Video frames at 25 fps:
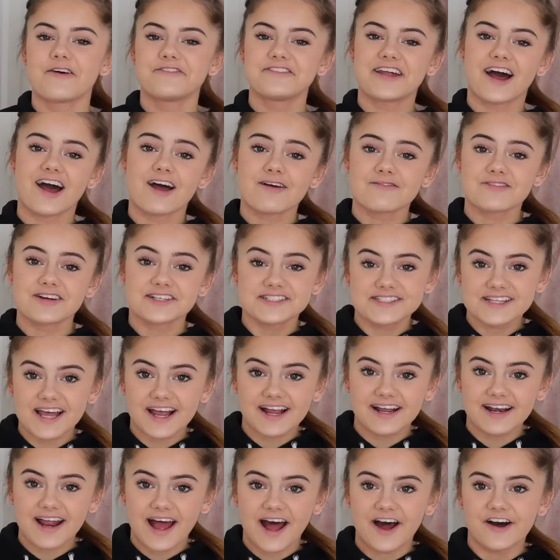I'm now in my
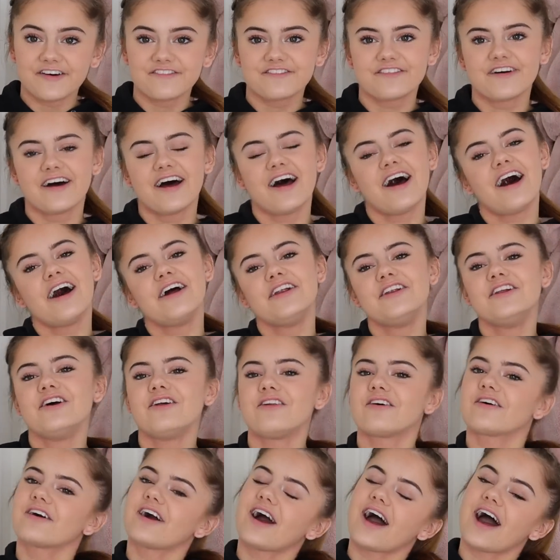second outfit. I no
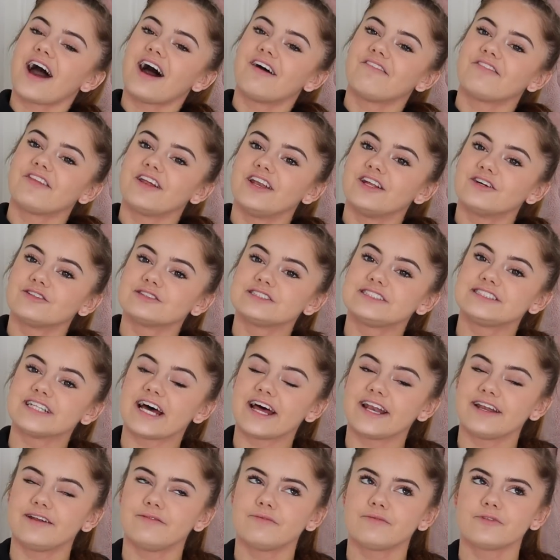longer have the little
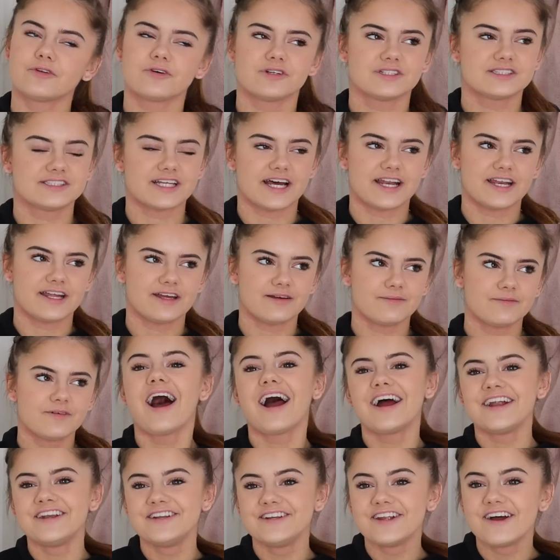denim, not denim.
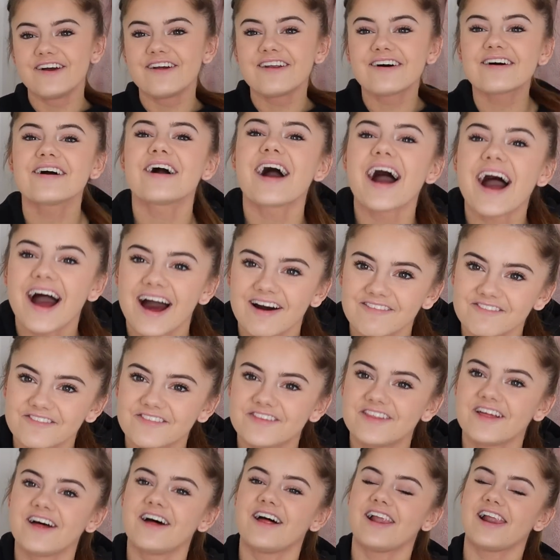I no longer
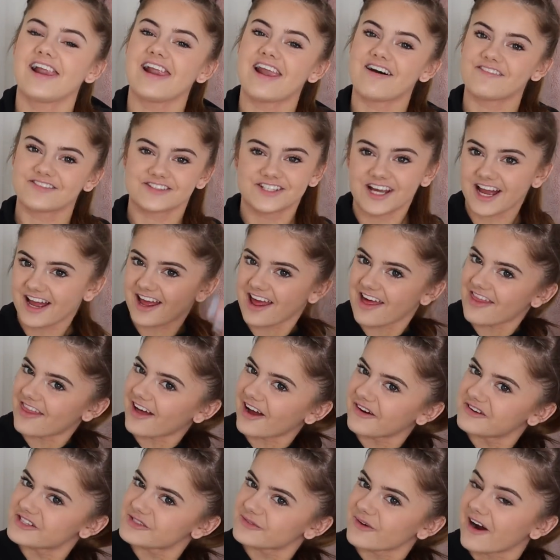have the leather jacket
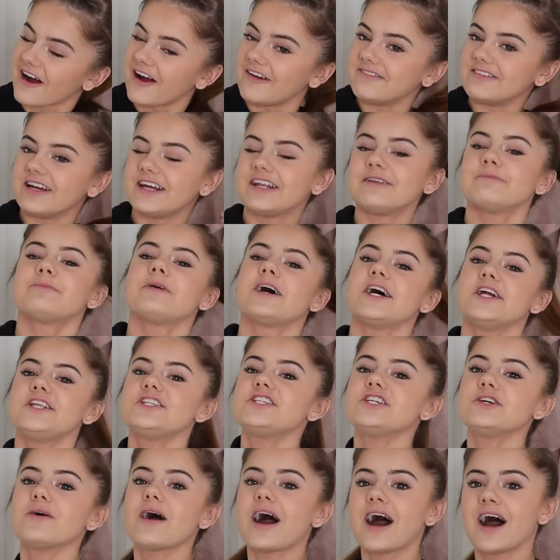that I was wearing, but I
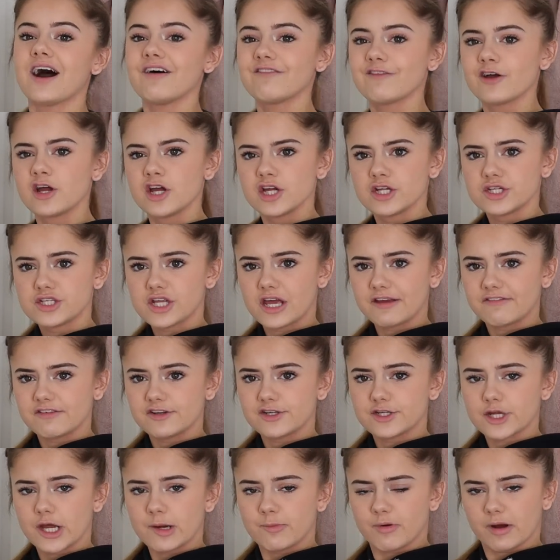do have
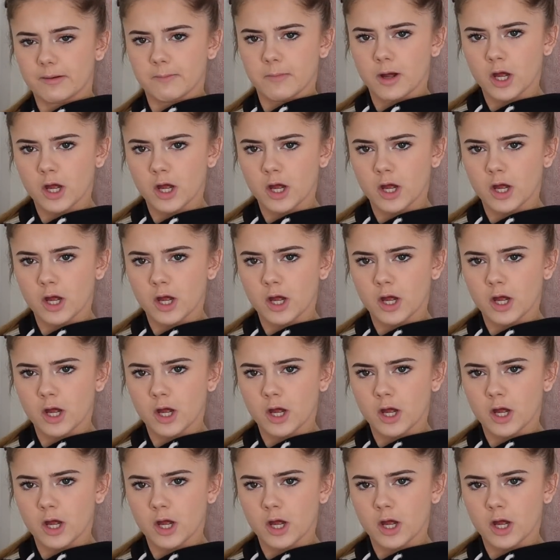David Dobrik